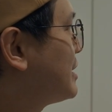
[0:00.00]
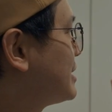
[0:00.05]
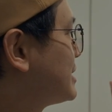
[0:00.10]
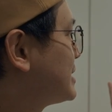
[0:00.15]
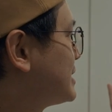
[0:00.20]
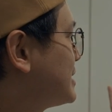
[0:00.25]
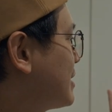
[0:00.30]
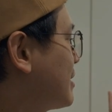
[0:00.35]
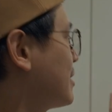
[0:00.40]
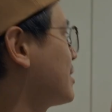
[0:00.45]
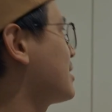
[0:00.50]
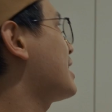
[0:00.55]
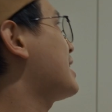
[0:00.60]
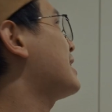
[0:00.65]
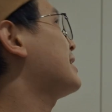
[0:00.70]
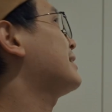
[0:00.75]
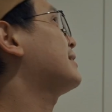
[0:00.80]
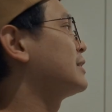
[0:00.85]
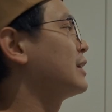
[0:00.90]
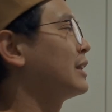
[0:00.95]
is
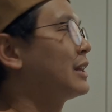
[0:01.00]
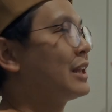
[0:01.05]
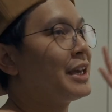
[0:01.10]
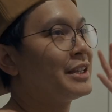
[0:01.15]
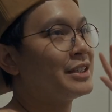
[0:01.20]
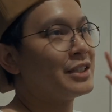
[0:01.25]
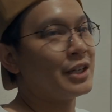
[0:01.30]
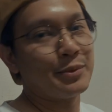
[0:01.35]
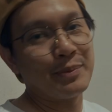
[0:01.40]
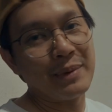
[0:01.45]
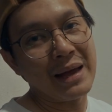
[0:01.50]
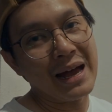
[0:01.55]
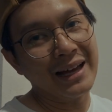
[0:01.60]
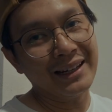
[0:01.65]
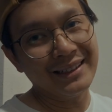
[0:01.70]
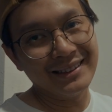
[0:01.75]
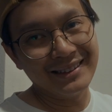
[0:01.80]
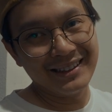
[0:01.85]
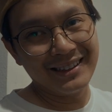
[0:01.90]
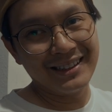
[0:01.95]
that the lights are
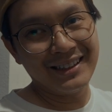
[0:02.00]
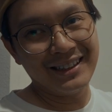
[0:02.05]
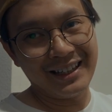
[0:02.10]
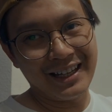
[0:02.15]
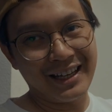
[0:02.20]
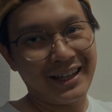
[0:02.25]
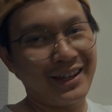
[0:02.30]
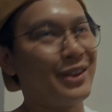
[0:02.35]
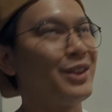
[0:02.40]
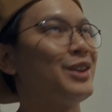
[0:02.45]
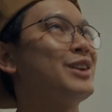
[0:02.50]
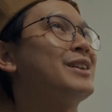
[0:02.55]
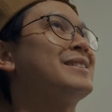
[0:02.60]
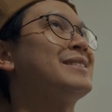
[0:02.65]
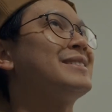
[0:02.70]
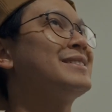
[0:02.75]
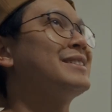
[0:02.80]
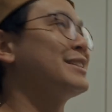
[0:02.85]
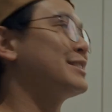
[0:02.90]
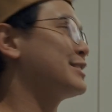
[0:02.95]
bad. Like
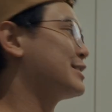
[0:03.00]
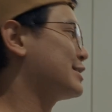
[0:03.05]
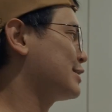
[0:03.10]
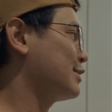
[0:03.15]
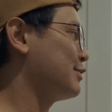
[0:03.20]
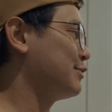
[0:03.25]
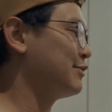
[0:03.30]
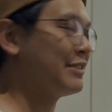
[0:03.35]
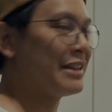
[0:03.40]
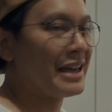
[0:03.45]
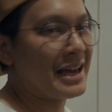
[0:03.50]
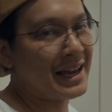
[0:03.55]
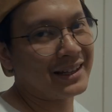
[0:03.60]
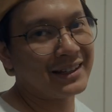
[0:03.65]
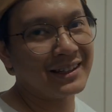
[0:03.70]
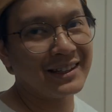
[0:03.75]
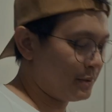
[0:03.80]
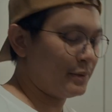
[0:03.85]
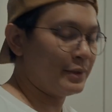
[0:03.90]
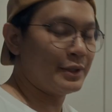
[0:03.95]
this, it's so
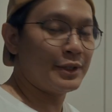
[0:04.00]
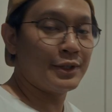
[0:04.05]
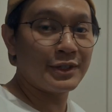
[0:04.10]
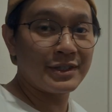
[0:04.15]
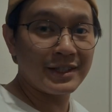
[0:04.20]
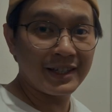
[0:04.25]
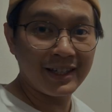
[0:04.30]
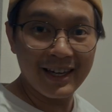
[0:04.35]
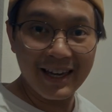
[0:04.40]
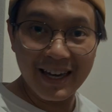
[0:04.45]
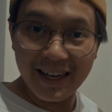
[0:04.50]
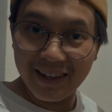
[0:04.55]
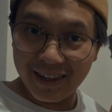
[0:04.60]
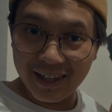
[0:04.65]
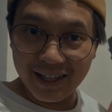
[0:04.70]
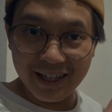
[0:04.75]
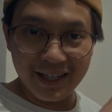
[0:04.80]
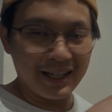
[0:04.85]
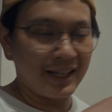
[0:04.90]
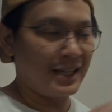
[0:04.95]
flat. We will use again
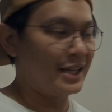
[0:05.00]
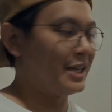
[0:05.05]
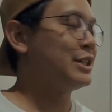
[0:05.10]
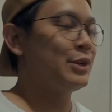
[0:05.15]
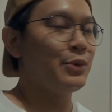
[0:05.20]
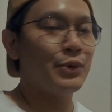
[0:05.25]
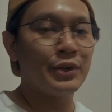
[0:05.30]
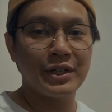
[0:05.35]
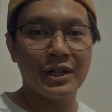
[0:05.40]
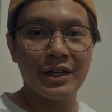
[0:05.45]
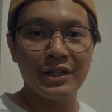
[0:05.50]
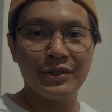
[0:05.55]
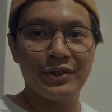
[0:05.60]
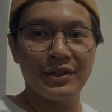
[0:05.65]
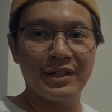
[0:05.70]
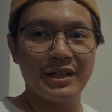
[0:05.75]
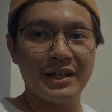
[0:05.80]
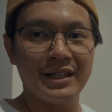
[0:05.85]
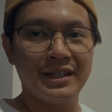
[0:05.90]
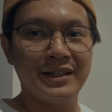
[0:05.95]
the
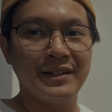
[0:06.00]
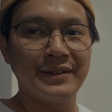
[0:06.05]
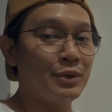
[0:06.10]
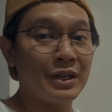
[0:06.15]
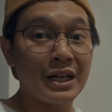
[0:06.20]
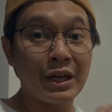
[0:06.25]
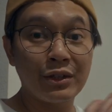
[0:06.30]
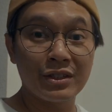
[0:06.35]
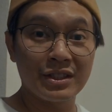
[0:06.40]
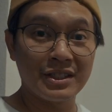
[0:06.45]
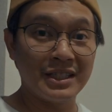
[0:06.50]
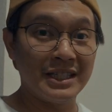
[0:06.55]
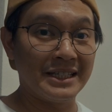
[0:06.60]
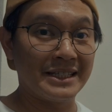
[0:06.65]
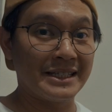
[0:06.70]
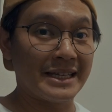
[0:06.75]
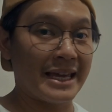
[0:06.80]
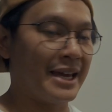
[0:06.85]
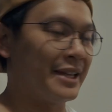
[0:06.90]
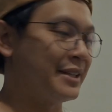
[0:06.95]
C100 without the
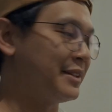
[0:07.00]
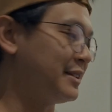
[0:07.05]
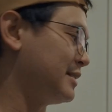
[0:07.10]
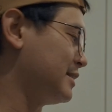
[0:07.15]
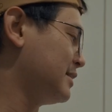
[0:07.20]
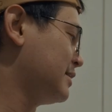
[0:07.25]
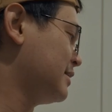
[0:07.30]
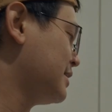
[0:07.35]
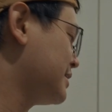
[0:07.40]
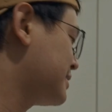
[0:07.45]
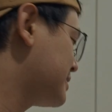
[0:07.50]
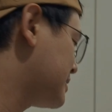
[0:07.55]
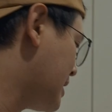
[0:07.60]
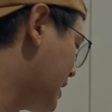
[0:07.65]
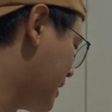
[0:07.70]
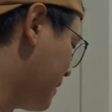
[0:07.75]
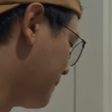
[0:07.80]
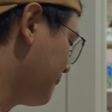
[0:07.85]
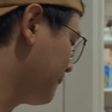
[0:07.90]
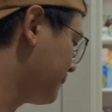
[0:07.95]
C-stand this
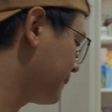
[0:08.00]
time.